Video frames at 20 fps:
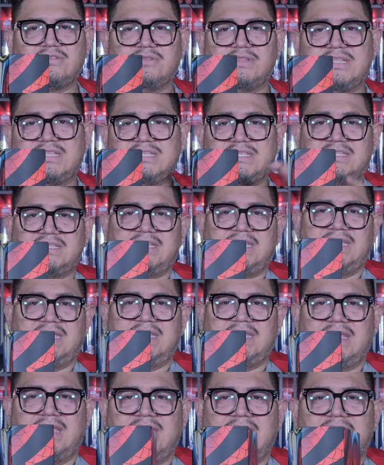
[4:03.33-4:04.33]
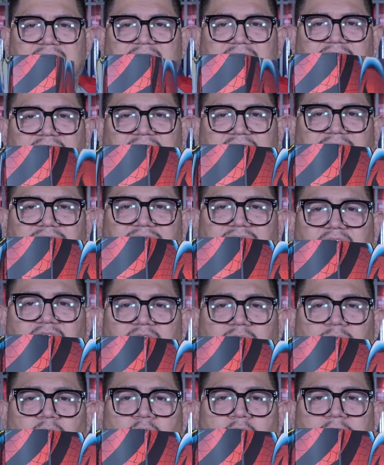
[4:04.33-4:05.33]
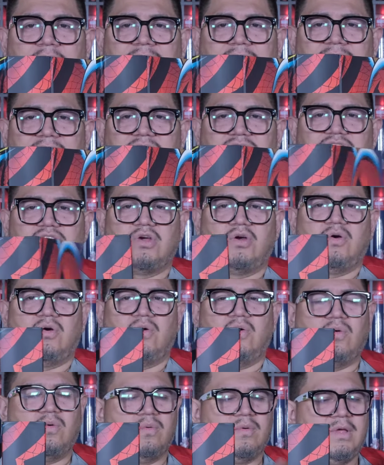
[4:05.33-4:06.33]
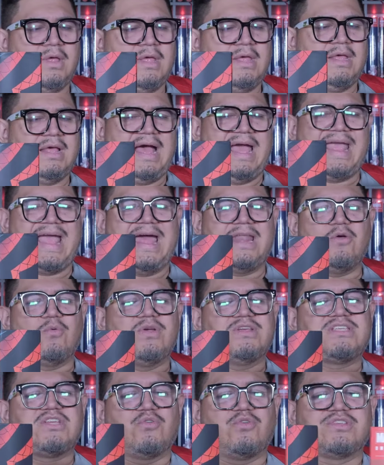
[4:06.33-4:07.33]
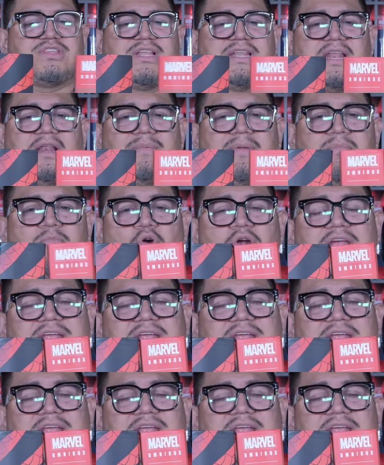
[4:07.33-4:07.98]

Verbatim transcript: So this is the the volume one. So I kind of wish there was a little bit more